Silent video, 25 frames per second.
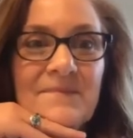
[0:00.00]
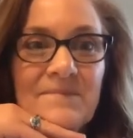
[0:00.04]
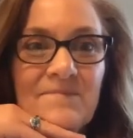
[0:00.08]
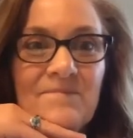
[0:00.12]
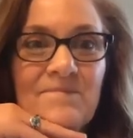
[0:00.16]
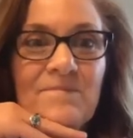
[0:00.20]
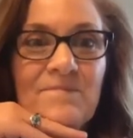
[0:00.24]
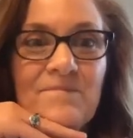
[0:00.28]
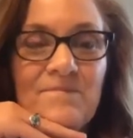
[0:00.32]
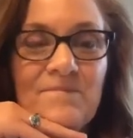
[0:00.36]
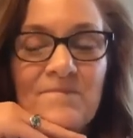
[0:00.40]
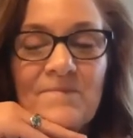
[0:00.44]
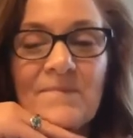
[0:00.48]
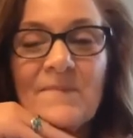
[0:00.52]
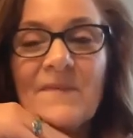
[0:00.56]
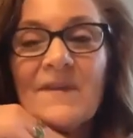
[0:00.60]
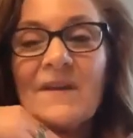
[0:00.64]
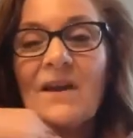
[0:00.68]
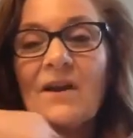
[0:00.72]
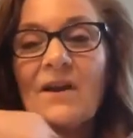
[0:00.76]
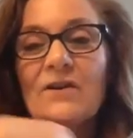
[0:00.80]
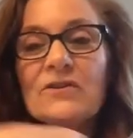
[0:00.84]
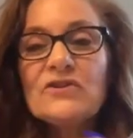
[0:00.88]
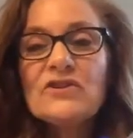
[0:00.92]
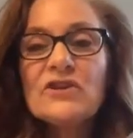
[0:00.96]

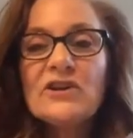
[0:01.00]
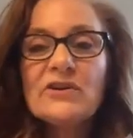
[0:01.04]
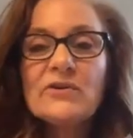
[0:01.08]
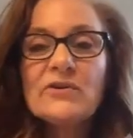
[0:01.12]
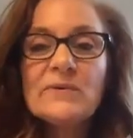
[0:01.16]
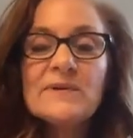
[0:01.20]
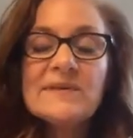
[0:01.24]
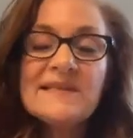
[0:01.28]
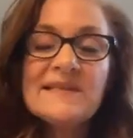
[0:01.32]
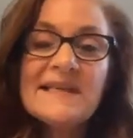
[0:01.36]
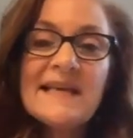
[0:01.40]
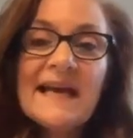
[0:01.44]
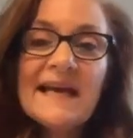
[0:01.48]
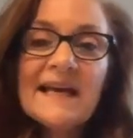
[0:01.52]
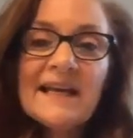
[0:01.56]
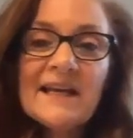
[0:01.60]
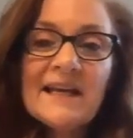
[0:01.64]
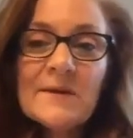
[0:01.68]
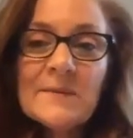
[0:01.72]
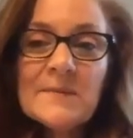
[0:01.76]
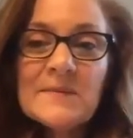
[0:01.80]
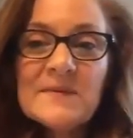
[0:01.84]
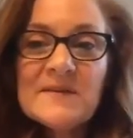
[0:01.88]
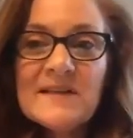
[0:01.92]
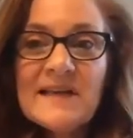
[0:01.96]
And John Quincy
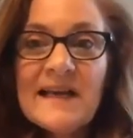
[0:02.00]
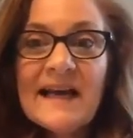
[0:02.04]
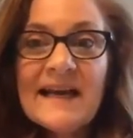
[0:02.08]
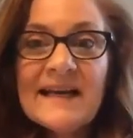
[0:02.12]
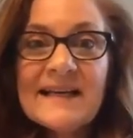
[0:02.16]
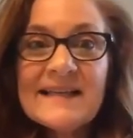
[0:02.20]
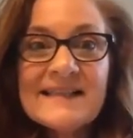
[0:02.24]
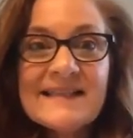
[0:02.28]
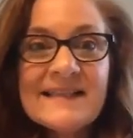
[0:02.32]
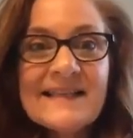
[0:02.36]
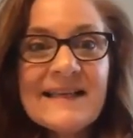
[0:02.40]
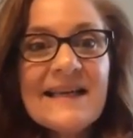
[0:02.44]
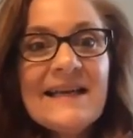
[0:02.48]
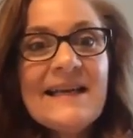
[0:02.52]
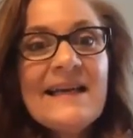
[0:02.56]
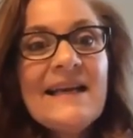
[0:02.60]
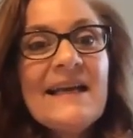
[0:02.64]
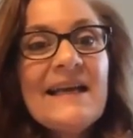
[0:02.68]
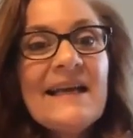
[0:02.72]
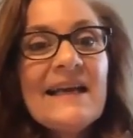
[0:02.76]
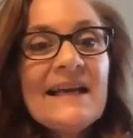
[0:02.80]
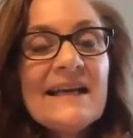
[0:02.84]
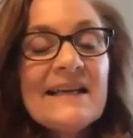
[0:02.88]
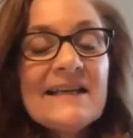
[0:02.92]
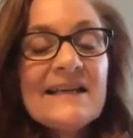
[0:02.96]
Adams, yes.
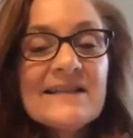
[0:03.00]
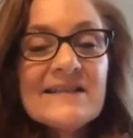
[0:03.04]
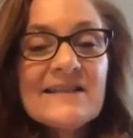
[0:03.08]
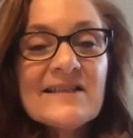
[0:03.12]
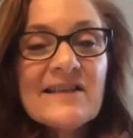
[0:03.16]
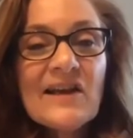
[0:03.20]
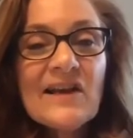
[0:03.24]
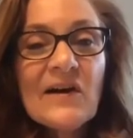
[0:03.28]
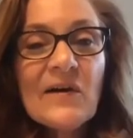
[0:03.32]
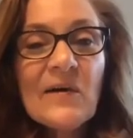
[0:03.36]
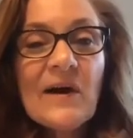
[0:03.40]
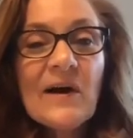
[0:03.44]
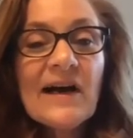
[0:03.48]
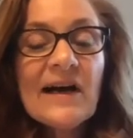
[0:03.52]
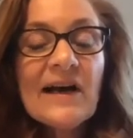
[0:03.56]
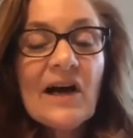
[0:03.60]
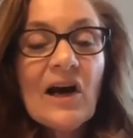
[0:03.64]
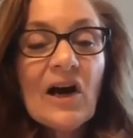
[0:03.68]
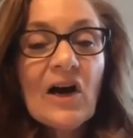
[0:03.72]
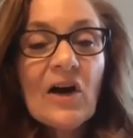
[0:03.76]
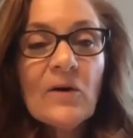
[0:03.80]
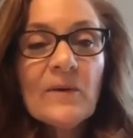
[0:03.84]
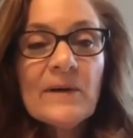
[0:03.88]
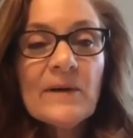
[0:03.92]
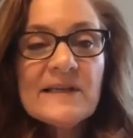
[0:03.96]
And so I
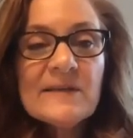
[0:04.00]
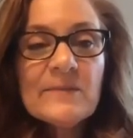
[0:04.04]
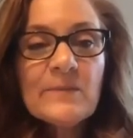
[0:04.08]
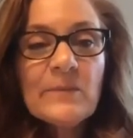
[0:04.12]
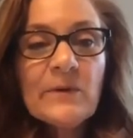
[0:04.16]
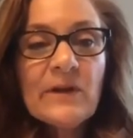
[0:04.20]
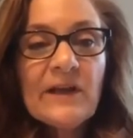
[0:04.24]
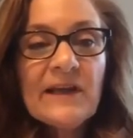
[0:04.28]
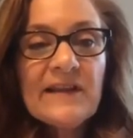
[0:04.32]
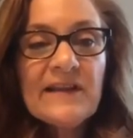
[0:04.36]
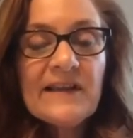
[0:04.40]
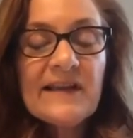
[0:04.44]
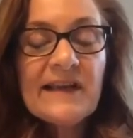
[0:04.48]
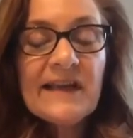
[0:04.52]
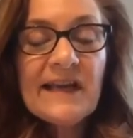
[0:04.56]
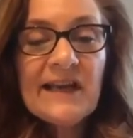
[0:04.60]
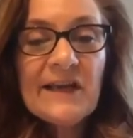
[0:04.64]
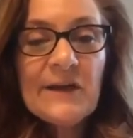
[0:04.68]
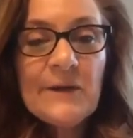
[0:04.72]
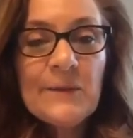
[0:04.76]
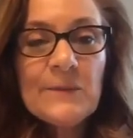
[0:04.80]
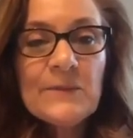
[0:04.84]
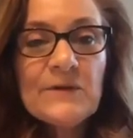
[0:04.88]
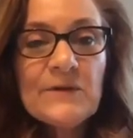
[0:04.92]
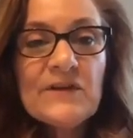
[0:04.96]
always play the
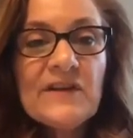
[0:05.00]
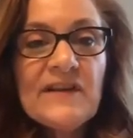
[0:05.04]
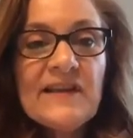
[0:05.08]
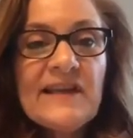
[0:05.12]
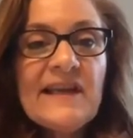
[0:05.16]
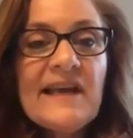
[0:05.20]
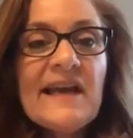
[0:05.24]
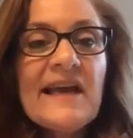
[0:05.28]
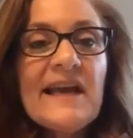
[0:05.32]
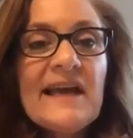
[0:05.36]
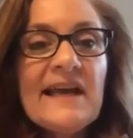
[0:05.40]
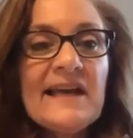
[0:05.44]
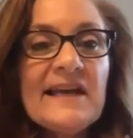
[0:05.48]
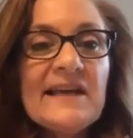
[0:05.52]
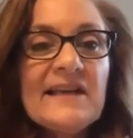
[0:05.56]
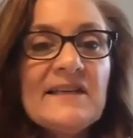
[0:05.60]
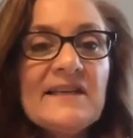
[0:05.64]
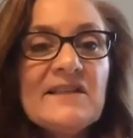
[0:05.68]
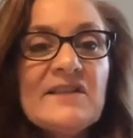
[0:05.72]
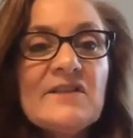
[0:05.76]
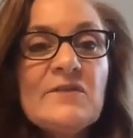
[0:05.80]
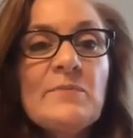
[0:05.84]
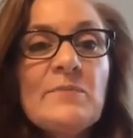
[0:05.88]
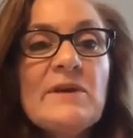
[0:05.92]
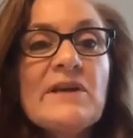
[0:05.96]
game to the
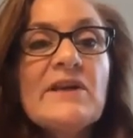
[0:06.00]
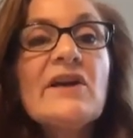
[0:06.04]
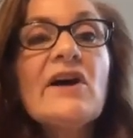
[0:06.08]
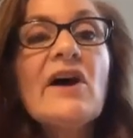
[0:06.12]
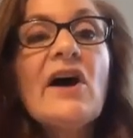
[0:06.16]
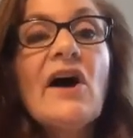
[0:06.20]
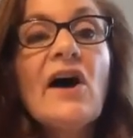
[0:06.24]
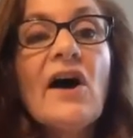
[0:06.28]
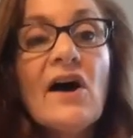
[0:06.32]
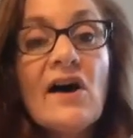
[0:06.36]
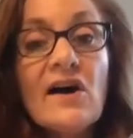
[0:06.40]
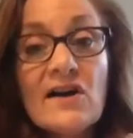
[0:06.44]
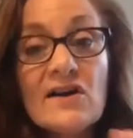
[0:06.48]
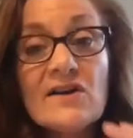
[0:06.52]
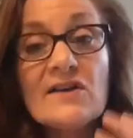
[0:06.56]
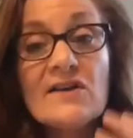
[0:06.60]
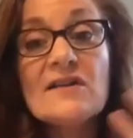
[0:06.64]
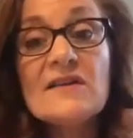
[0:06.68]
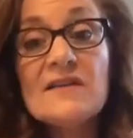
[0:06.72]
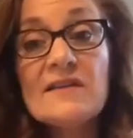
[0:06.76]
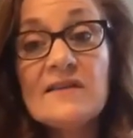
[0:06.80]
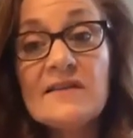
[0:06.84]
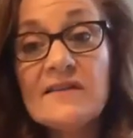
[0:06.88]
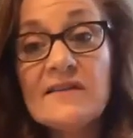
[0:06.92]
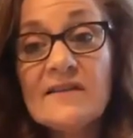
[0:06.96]
end
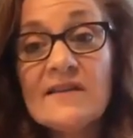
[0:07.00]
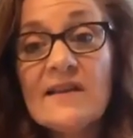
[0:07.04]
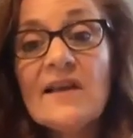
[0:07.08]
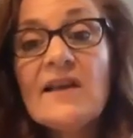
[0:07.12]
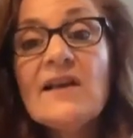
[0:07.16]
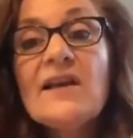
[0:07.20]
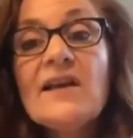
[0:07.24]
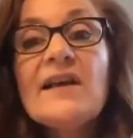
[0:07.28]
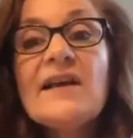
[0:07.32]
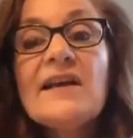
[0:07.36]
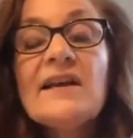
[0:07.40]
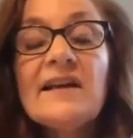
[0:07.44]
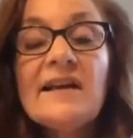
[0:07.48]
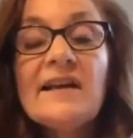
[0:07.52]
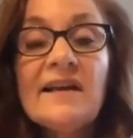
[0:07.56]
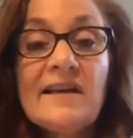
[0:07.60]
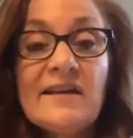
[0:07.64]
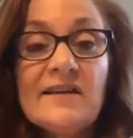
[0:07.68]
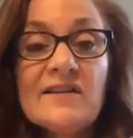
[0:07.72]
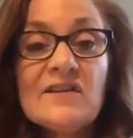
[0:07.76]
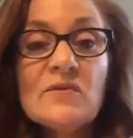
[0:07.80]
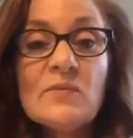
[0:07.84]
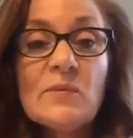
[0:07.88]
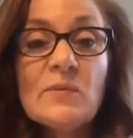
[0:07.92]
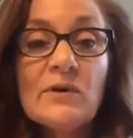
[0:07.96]
because
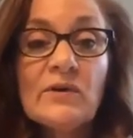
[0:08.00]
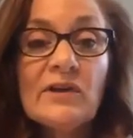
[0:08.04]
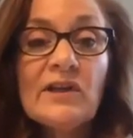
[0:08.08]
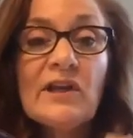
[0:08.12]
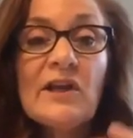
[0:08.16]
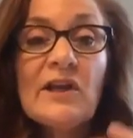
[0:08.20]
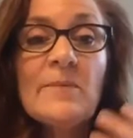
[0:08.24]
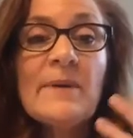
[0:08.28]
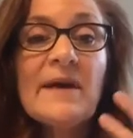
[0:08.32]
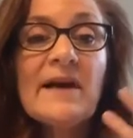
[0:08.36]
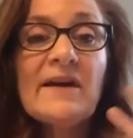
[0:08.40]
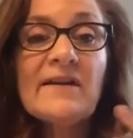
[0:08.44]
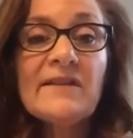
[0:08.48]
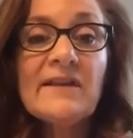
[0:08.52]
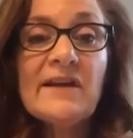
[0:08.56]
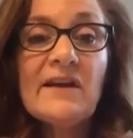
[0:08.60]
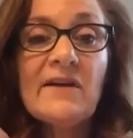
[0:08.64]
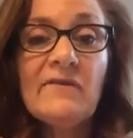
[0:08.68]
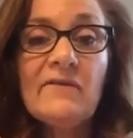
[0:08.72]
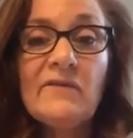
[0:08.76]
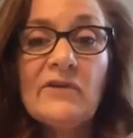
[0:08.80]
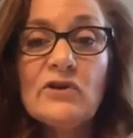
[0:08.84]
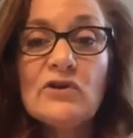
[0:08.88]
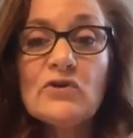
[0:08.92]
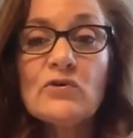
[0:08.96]
it's really about that
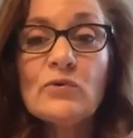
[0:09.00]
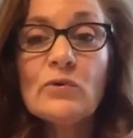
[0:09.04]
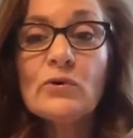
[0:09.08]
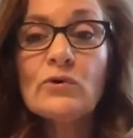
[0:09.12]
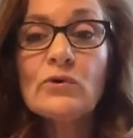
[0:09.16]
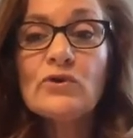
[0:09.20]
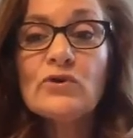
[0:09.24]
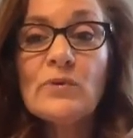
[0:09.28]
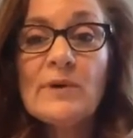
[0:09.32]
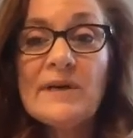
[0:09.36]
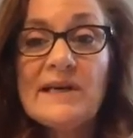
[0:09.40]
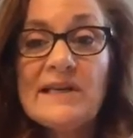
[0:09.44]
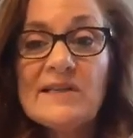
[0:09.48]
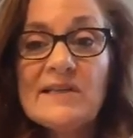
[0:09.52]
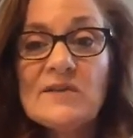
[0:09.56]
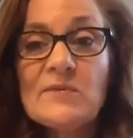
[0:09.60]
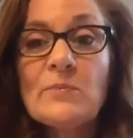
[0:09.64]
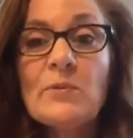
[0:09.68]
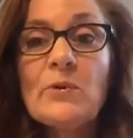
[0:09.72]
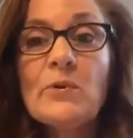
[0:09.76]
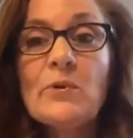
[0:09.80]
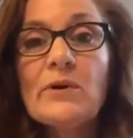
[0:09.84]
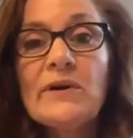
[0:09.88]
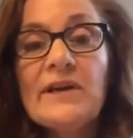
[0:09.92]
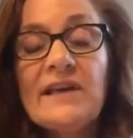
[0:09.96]
visual
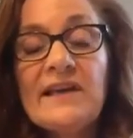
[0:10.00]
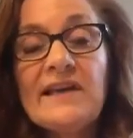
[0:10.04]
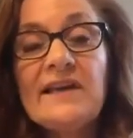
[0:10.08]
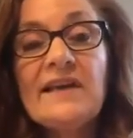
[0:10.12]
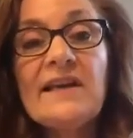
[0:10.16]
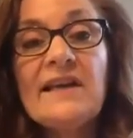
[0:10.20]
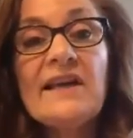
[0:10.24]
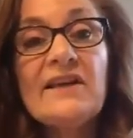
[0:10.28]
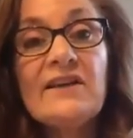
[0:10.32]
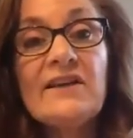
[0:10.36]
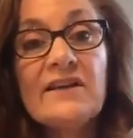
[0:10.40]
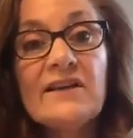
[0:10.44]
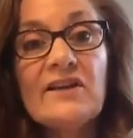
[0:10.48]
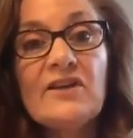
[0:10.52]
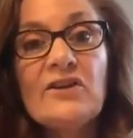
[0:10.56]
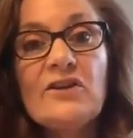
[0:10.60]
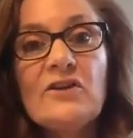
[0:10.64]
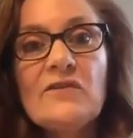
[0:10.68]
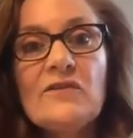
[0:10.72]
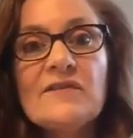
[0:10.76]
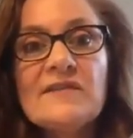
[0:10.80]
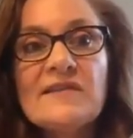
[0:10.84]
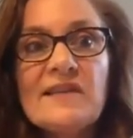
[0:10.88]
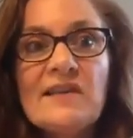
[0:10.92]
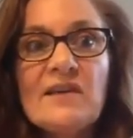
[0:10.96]
transporting and can you
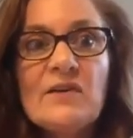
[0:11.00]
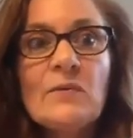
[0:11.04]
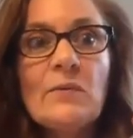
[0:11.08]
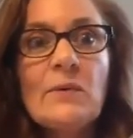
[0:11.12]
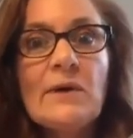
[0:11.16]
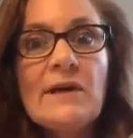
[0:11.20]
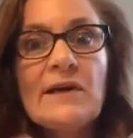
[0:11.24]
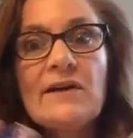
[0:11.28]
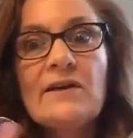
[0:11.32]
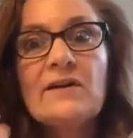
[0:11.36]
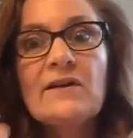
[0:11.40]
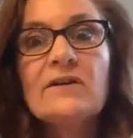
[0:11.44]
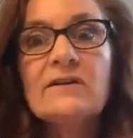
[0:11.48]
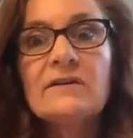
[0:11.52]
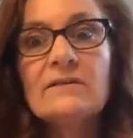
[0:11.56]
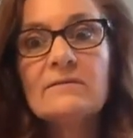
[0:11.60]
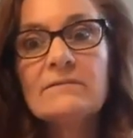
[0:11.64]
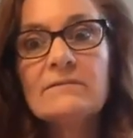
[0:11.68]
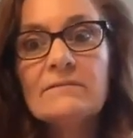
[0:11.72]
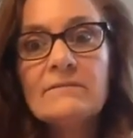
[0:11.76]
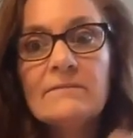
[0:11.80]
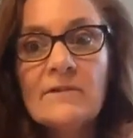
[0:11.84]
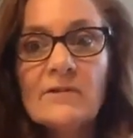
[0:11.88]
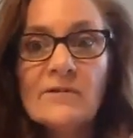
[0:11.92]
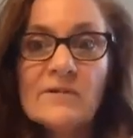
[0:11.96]
see where
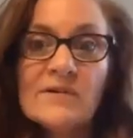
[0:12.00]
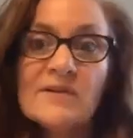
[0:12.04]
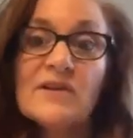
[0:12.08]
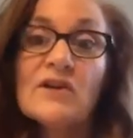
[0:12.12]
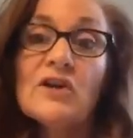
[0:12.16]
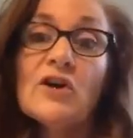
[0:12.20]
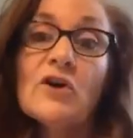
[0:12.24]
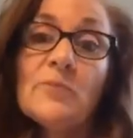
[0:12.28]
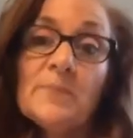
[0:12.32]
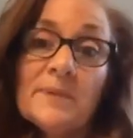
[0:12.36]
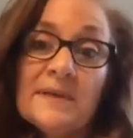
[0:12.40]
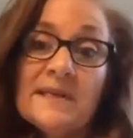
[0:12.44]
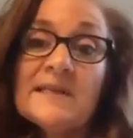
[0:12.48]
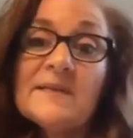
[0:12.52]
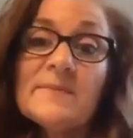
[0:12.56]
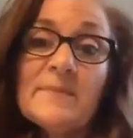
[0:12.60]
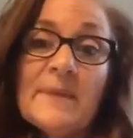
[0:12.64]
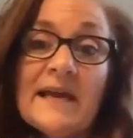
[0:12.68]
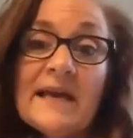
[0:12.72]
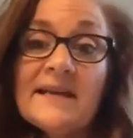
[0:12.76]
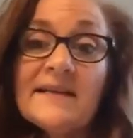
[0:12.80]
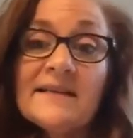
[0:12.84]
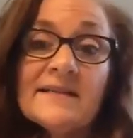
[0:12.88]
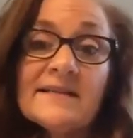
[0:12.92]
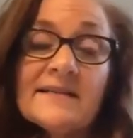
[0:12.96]
there's an open
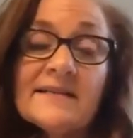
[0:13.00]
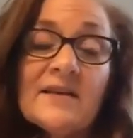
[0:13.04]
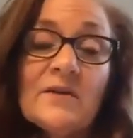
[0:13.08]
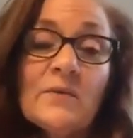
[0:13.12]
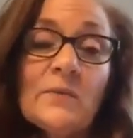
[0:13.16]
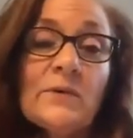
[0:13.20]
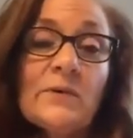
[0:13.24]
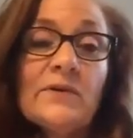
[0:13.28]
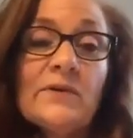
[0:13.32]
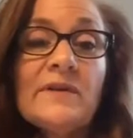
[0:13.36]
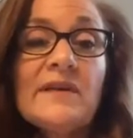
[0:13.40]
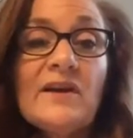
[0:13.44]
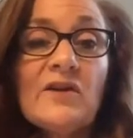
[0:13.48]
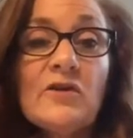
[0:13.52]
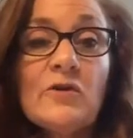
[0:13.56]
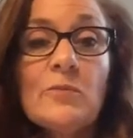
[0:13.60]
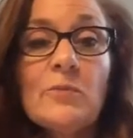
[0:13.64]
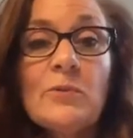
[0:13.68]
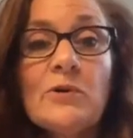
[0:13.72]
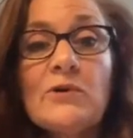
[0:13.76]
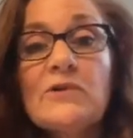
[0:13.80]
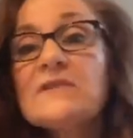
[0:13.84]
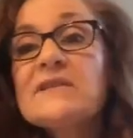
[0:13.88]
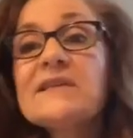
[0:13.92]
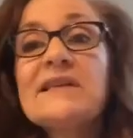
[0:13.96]
space and where the other
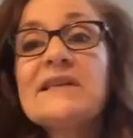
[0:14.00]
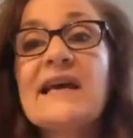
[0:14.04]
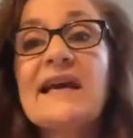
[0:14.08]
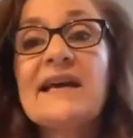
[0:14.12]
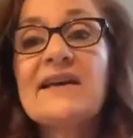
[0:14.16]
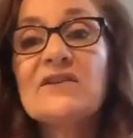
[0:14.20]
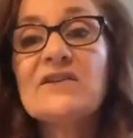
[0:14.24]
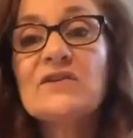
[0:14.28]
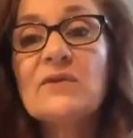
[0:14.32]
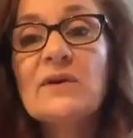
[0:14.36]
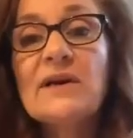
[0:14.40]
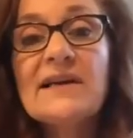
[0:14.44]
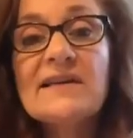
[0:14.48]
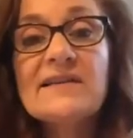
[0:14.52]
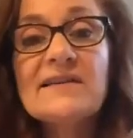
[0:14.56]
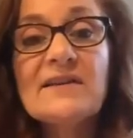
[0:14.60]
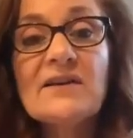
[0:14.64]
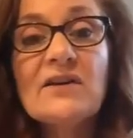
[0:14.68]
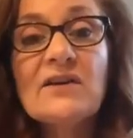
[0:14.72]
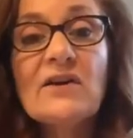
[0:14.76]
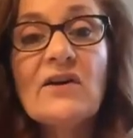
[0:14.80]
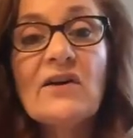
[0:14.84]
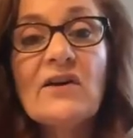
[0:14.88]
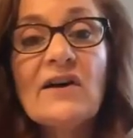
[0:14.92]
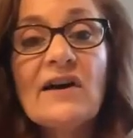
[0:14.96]
person has or hasn't
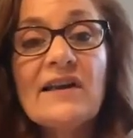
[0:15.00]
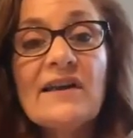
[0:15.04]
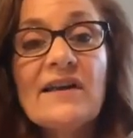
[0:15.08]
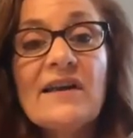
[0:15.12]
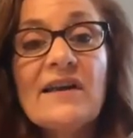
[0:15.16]
gone.